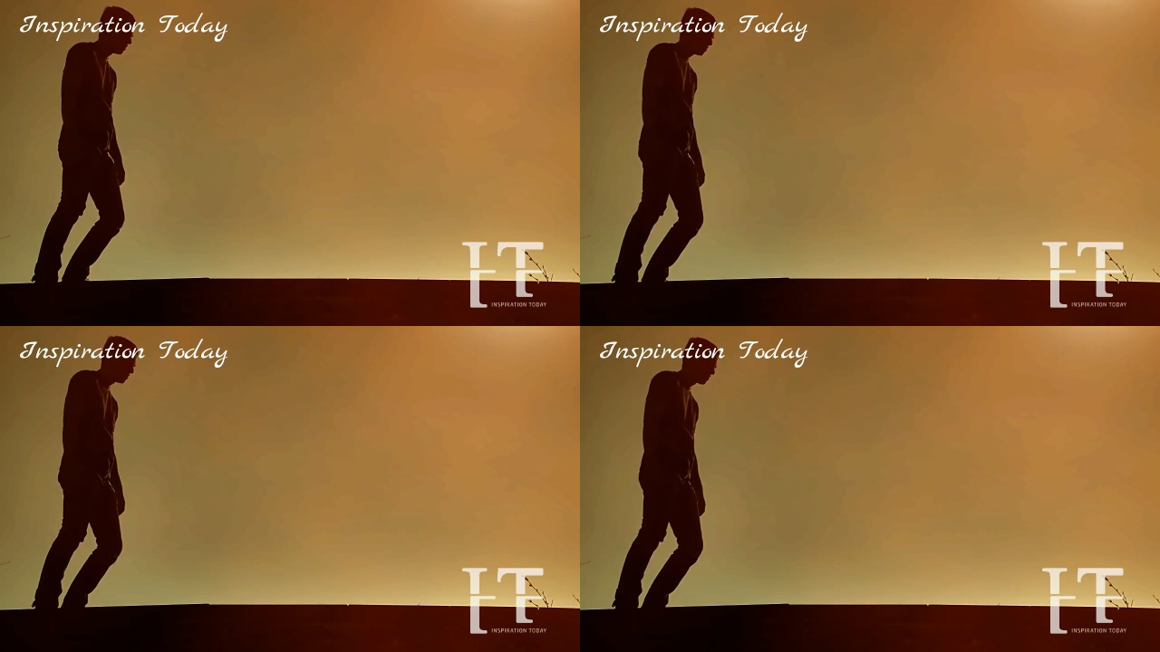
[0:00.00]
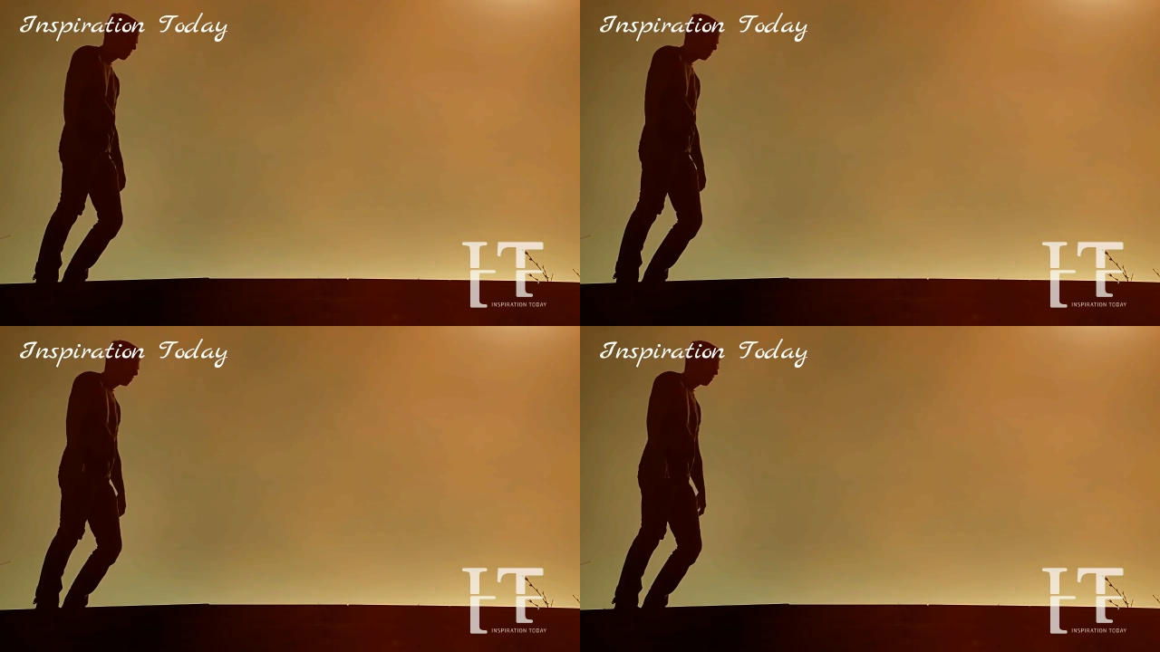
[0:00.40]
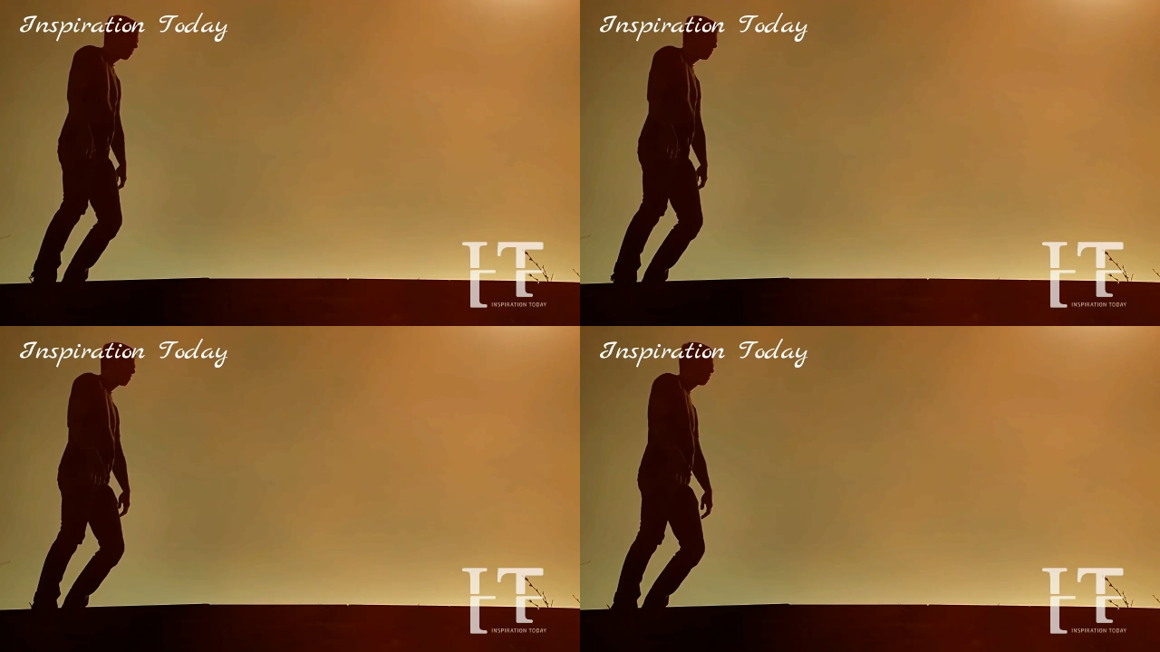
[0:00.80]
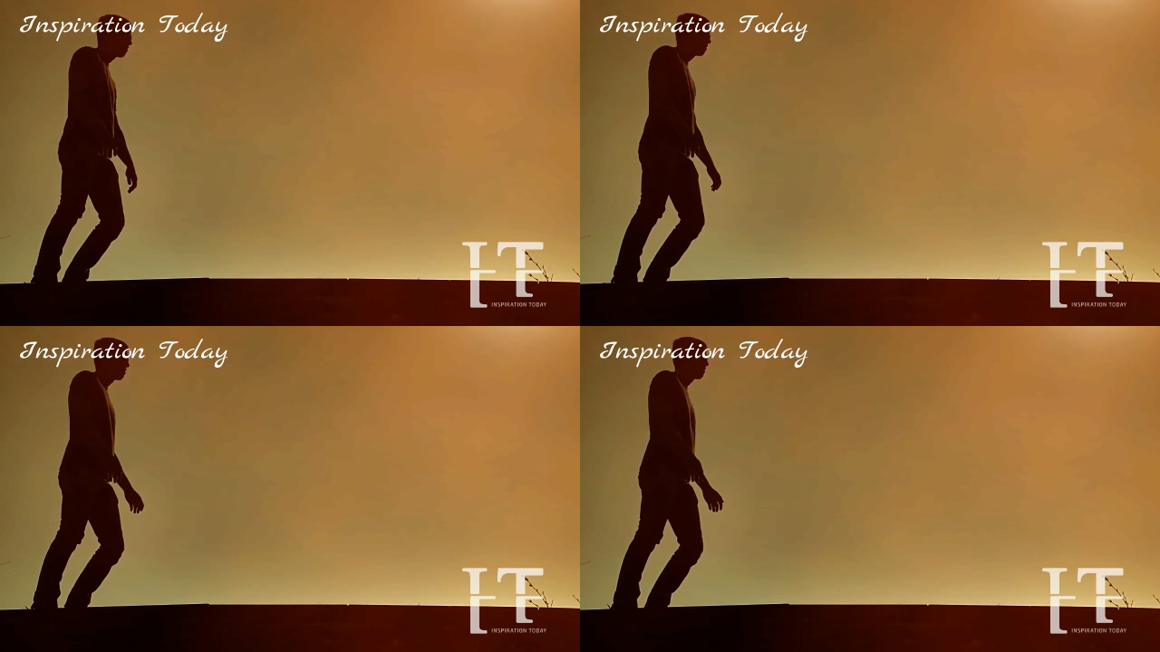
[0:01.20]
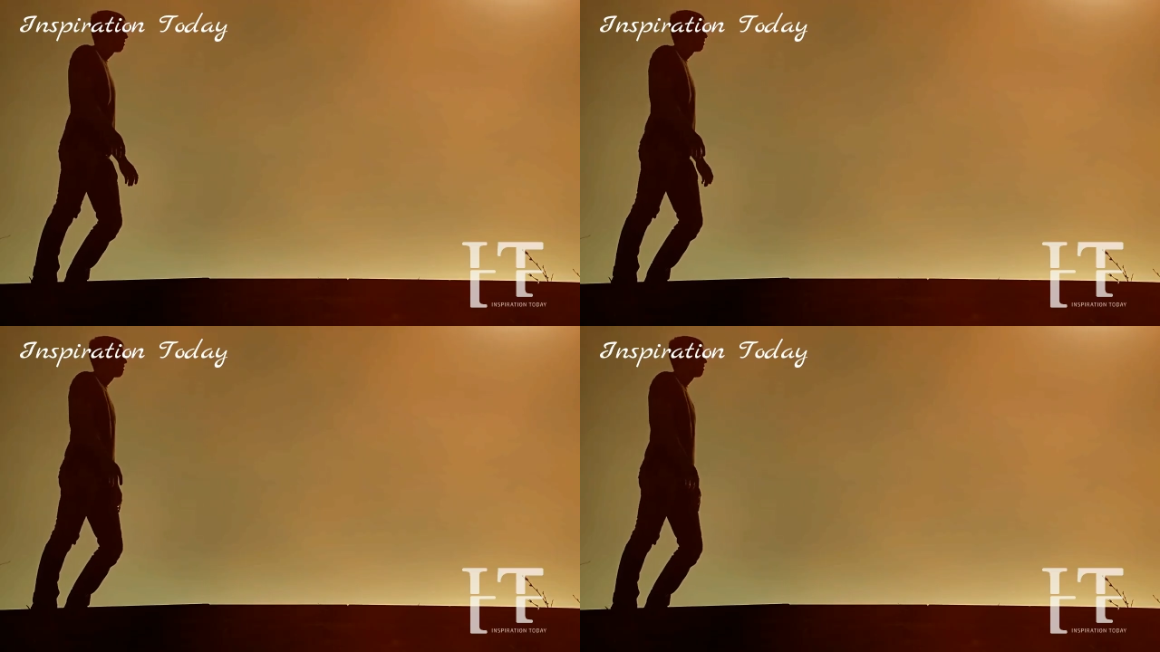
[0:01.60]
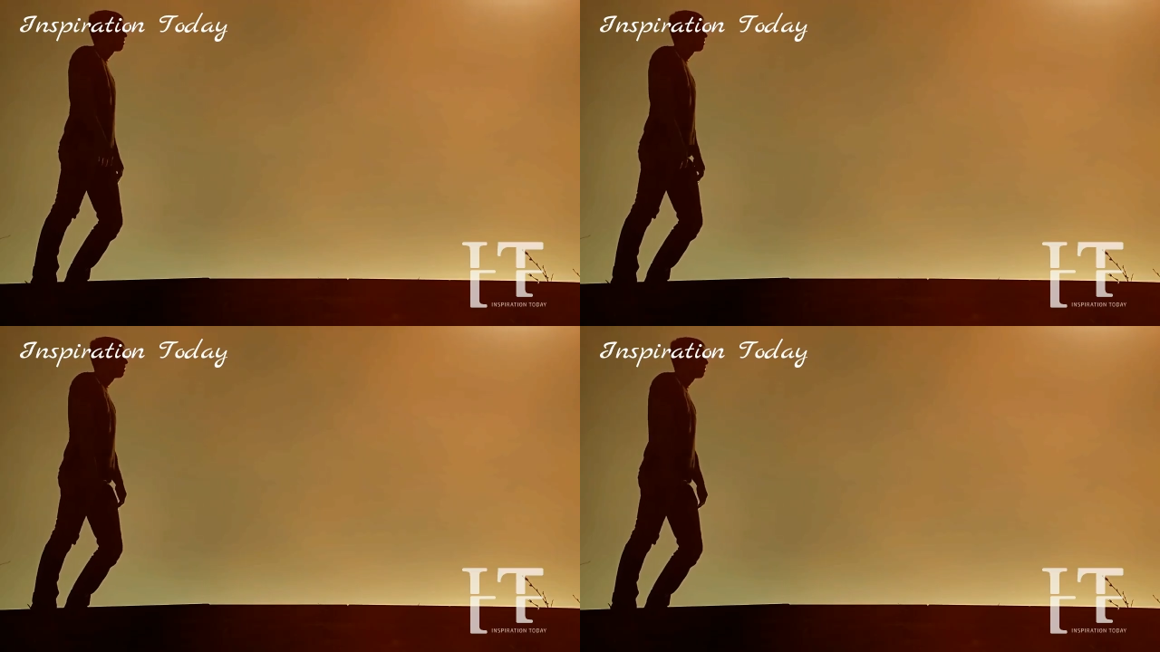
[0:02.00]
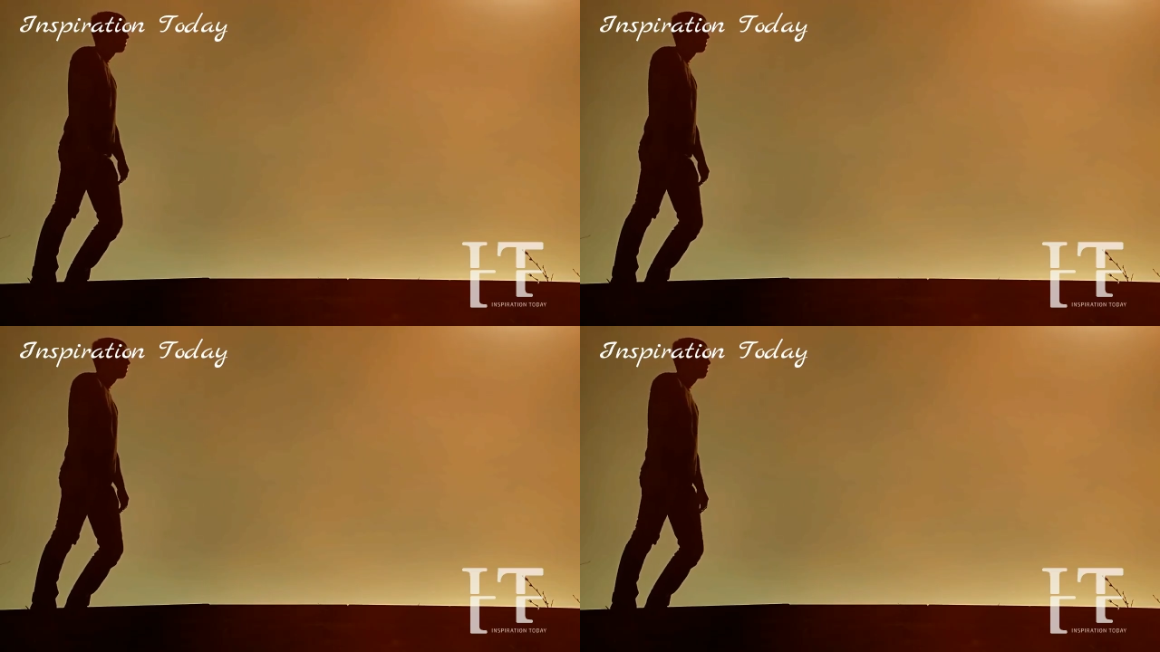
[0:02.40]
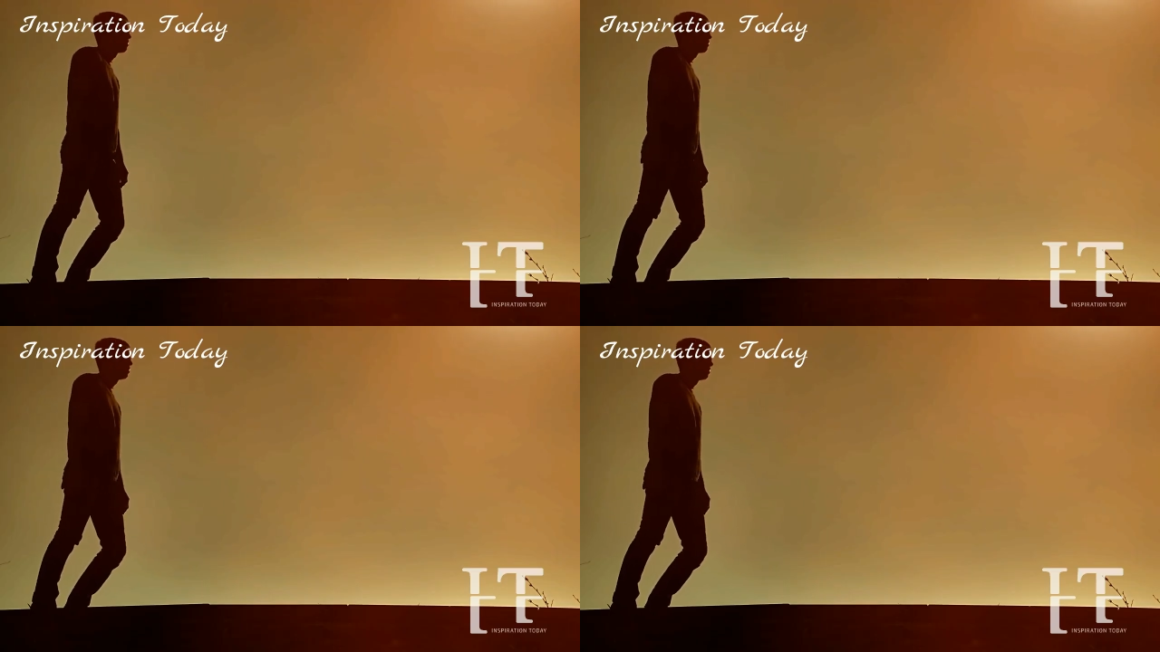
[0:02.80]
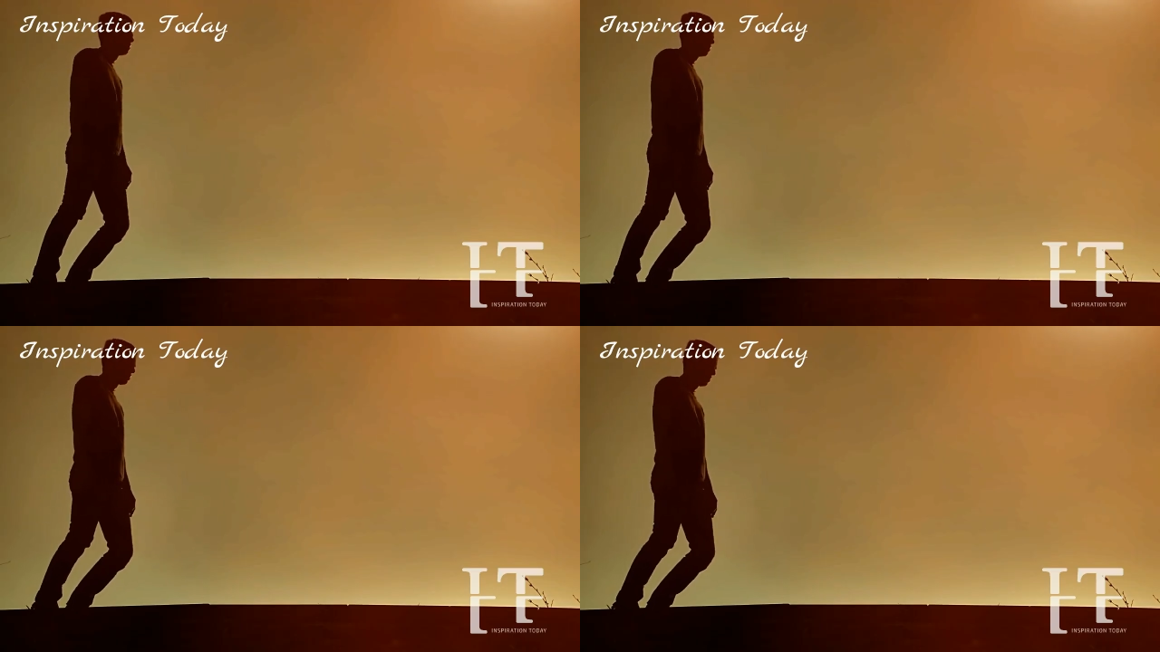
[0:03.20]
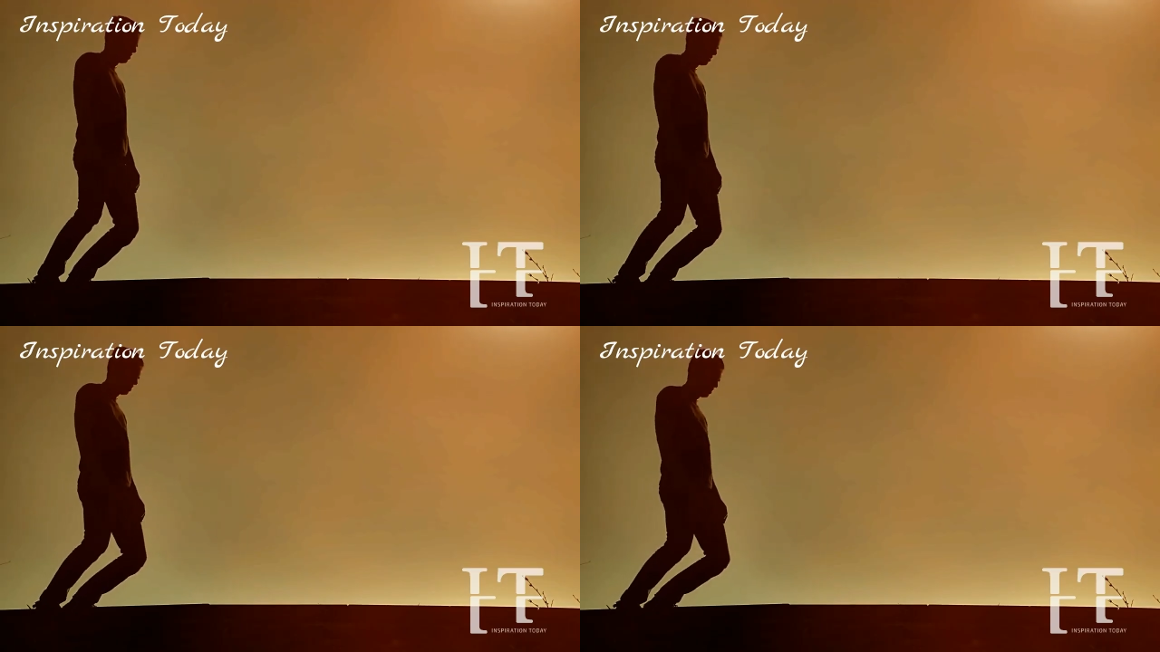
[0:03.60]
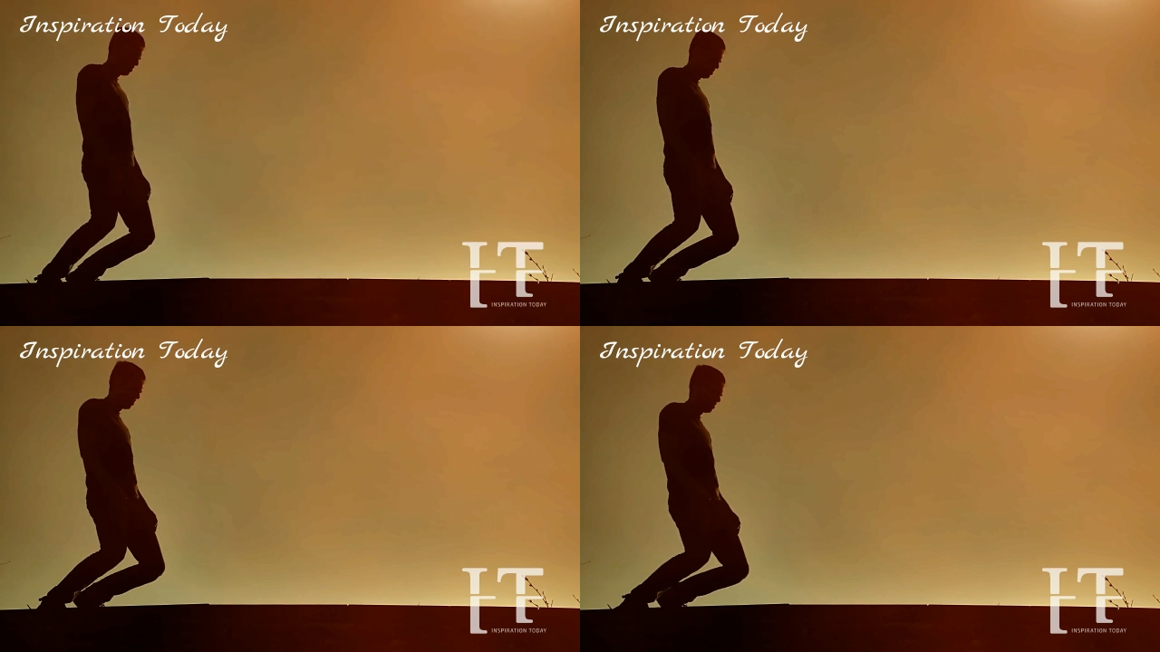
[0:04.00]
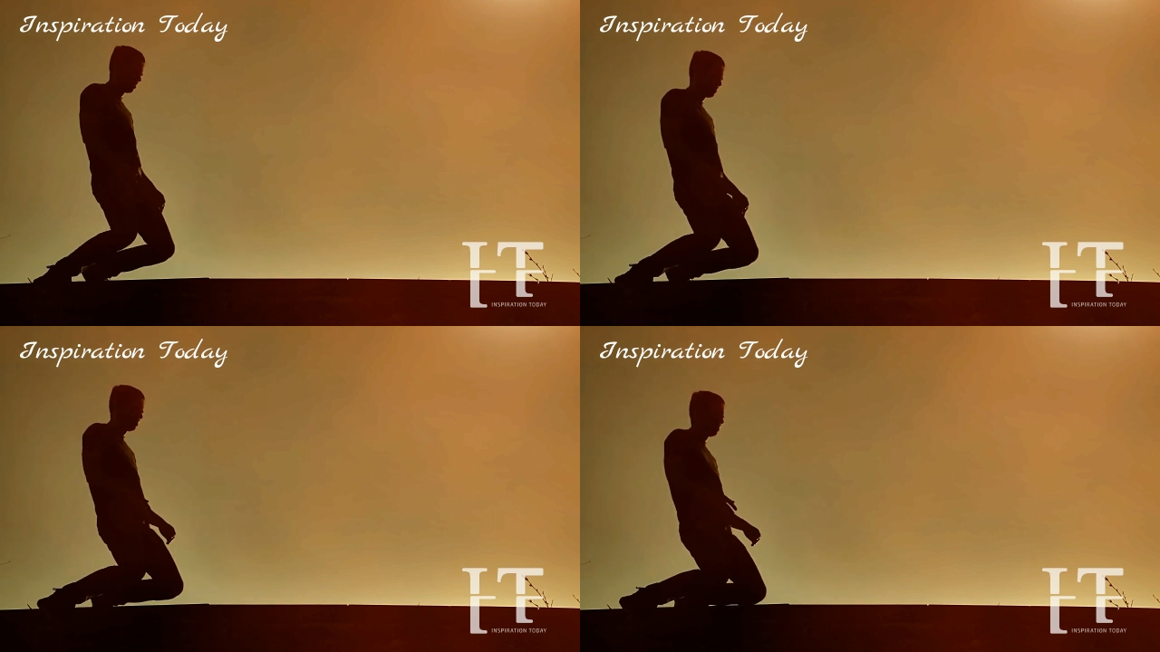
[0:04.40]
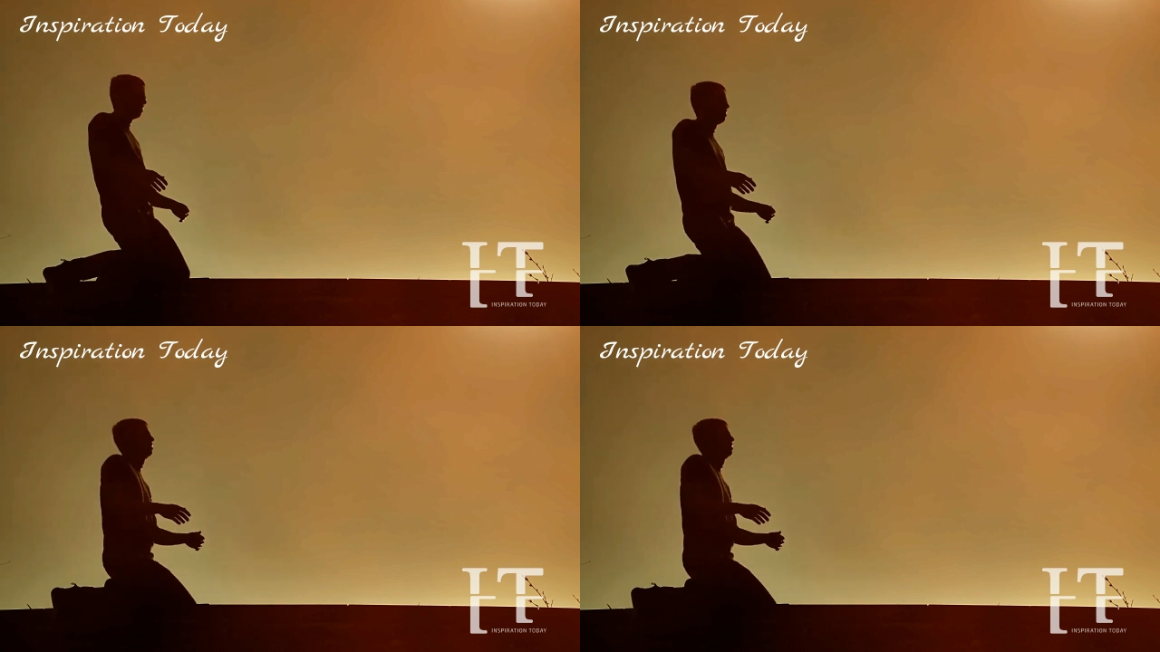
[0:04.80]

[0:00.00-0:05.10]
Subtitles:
No face is visible, so there are no lips to read.